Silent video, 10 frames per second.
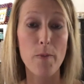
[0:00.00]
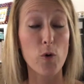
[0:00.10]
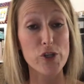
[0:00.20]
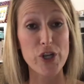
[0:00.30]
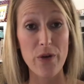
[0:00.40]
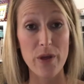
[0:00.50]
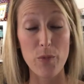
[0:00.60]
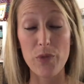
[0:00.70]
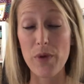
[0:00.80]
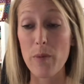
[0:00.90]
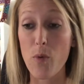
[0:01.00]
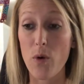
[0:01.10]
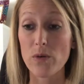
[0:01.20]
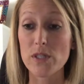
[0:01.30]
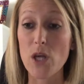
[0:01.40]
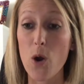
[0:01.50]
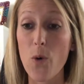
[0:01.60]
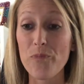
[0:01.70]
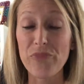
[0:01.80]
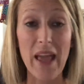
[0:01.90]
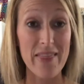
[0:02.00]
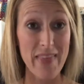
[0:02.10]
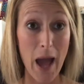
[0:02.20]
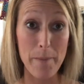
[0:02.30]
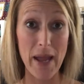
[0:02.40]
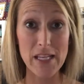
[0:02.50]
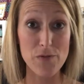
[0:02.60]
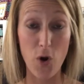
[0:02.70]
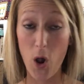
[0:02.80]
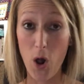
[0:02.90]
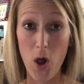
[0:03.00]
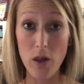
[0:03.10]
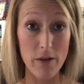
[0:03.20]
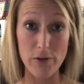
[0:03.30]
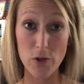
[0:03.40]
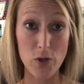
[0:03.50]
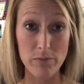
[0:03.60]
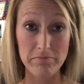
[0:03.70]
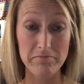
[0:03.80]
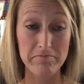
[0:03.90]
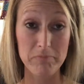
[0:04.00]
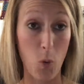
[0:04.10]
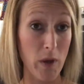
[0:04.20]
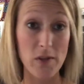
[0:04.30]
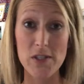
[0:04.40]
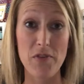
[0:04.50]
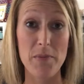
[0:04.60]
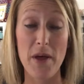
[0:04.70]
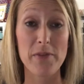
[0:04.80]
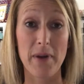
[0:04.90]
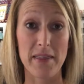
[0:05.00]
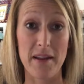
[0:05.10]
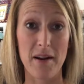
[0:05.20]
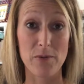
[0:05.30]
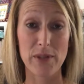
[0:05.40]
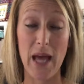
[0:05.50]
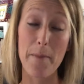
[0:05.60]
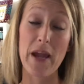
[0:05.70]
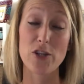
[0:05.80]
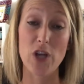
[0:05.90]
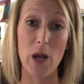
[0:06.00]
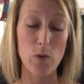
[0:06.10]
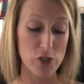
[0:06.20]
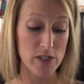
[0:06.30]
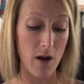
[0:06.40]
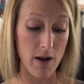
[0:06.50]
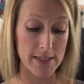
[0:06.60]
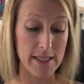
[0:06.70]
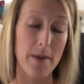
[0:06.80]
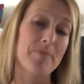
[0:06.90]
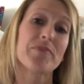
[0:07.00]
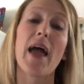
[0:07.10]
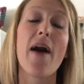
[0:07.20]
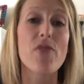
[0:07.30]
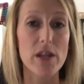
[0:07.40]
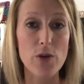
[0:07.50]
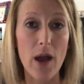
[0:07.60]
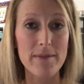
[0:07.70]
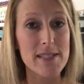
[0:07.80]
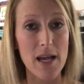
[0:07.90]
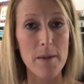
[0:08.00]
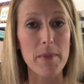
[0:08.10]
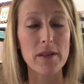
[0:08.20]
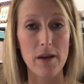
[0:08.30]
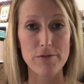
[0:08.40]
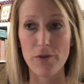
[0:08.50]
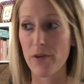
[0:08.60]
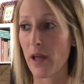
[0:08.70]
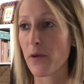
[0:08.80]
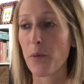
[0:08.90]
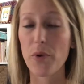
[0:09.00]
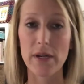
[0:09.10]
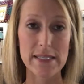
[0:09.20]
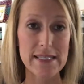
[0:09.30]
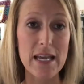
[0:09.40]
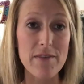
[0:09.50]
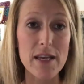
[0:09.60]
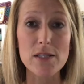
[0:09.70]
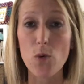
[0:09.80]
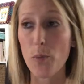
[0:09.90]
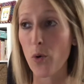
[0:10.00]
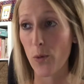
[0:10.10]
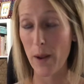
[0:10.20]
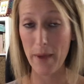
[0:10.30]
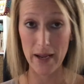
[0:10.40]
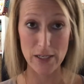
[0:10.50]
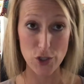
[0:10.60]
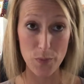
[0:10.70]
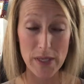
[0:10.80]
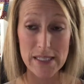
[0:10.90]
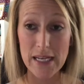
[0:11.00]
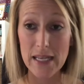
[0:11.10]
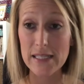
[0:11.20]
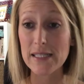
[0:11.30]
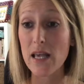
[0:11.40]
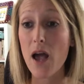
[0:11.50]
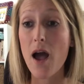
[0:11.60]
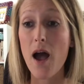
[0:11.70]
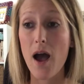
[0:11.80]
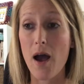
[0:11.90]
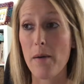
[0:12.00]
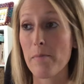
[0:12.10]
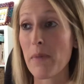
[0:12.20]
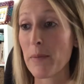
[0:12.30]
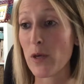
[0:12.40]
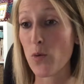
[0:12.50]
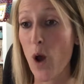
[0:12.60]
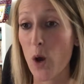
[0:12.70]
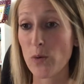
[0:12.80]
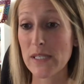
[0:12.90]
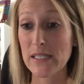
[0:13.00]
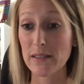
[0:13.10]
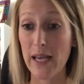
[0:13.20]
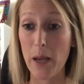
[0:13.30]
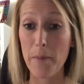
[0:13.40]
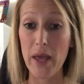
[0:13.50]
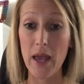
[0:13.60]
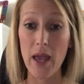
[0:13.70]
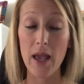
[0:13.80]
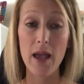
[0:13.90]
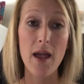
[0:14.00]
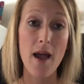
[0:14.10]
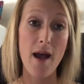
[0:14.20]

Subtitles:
or share them with people. So that pays for all of your oils for the month right there with that paycheck, which is awesome. And then you have some left over that you can put into savings or pour right back into your business. Maybe you host like a big,